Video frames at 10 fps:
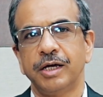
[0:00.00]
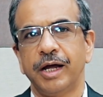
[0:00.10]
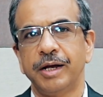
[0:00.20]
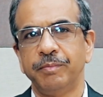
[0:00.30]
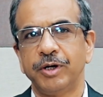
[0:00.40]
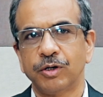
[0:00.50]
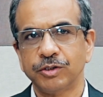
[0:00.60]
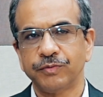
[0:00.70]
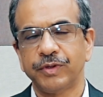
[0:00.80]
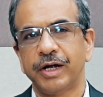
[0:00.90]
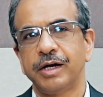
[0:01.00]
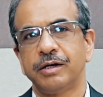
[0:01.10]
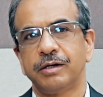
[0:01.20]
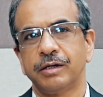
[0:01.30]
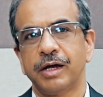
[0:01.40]
And because of that,
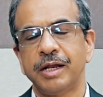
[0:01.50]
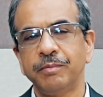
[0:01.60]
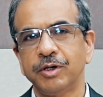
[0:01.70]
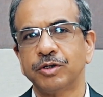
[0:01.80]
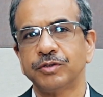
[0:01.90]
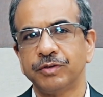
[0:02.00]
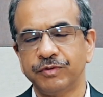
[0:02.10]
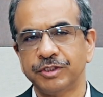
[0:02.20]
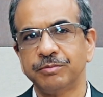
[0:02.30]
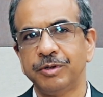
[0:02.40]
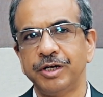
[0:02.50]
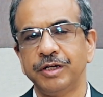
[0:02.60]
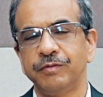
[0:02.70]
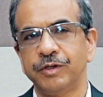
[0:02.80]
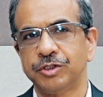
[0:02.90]
and because of the
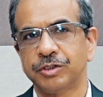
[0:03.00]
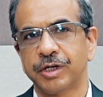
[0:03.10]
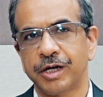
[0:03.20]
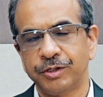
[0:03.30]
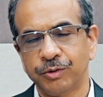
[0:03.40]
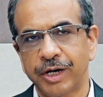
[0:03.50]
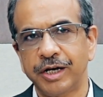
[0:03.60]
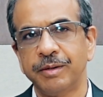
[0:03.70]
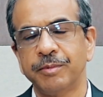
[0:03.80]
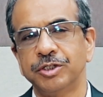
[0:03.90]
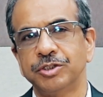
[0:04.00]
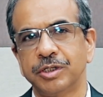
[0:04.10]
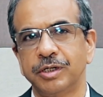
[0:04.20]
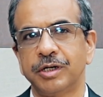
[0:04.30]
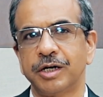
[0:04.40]
visibility, which, as you rightly
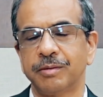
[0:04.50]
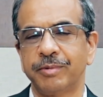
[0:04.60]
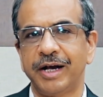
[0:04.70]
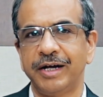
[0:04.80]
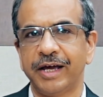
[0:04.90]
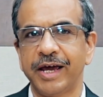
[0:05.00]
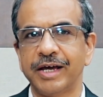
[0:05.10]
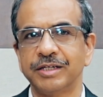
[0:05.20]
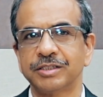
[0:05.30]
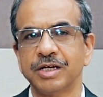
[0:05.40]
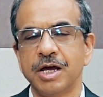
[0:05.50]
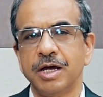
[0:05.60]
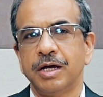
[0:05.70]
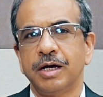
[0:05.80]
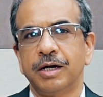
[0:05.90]
mentioned, Tata brand has,
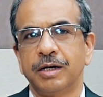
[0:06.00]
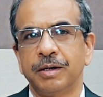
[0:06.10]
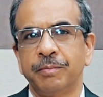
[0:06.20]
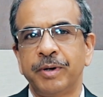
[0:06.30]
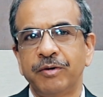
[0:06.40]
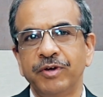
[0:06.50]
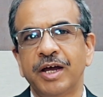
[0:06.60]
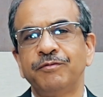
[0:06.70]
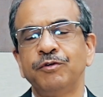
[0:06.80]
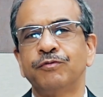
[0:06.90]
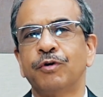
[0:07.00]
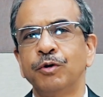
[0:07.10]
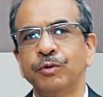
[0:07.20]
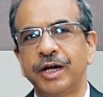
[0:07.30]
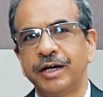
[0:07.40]
but we have to
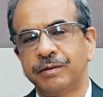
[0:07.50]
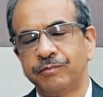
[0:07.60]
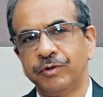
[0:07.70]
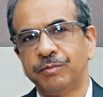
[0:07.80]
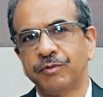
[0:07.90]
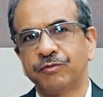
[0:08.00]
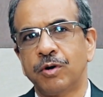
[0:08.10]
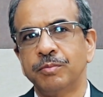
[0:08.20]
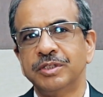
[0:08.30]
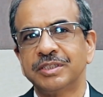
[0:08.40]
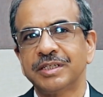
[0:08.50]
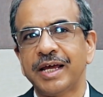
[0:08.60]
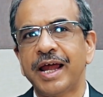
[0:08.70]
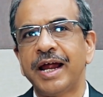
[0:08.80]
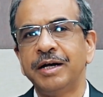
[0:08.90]
follow that up with performance
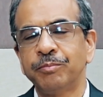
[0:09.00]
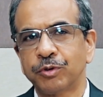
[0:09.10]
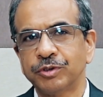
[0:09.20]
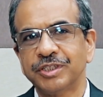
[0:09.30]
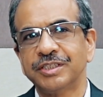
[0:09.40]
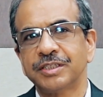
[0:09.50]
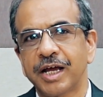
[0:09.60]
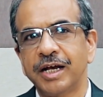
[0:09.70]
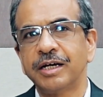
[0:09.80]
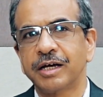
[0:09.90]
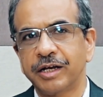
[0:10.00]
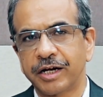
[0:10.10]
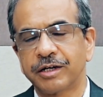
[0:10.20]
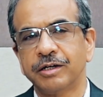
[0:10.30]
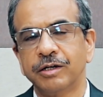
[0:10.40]
and process and
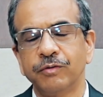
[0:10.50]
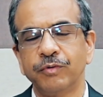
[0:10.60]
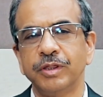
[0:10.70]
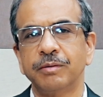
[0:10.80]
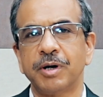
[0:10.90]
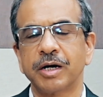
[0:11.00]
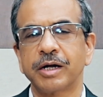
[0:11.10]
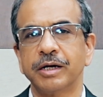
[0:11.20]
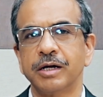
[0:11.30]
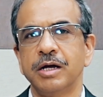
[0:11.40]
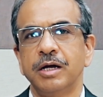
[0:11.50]
connect with the market,